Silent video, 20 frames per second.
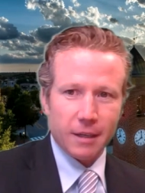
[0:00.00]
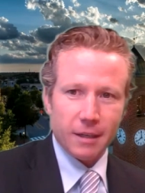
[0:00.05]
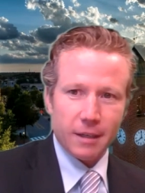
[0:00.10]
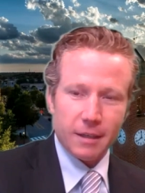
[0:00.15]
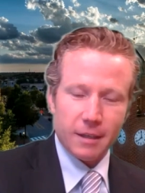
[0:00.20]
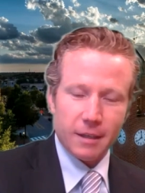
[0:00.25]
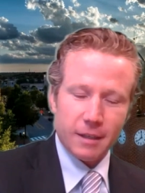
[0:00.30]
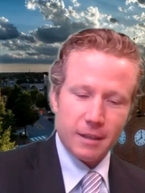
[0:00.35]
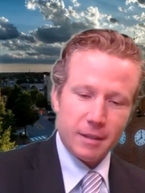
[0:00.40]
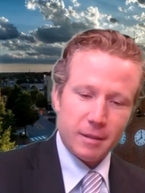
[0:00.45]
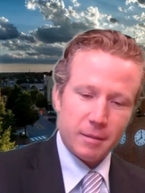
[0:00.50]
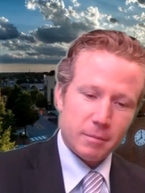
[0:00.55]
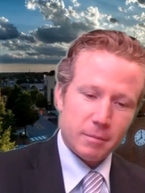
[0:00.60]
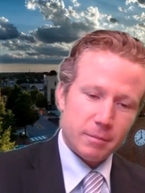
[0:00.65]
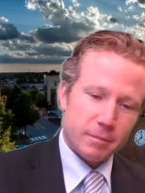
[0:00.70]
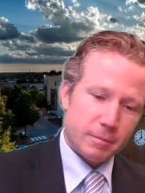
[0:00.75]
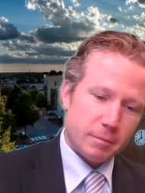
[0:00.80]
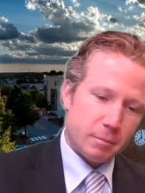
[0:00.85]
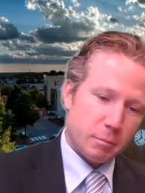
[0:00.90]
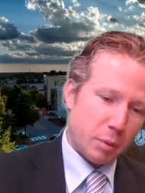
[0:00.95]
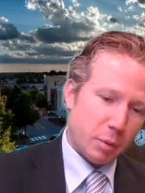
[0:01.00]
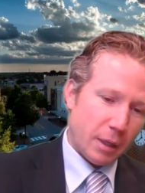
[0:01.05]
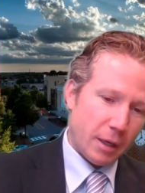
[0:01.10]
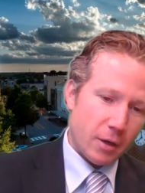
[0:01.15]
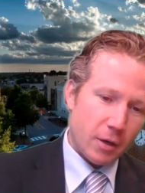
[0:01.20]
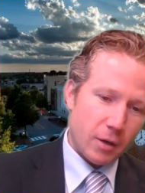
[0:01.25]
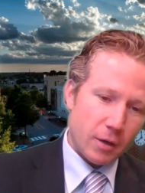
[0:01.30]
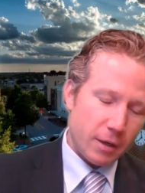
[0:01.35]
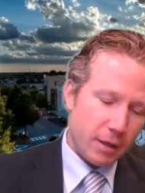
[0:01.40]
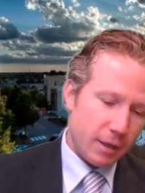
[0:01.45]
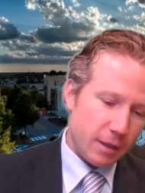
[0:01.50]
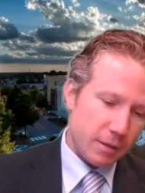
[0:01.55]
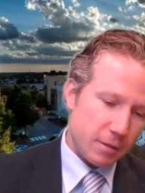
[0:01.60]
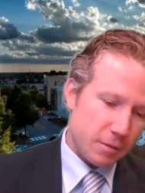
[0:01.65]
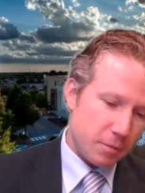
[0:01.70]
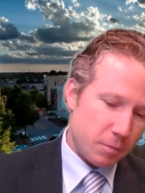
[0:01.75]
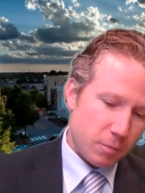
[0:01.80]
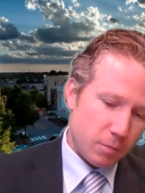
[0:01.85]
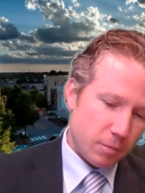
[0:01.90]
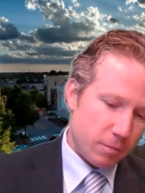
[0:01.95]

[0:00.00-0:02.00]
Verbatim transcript: Um, priorities,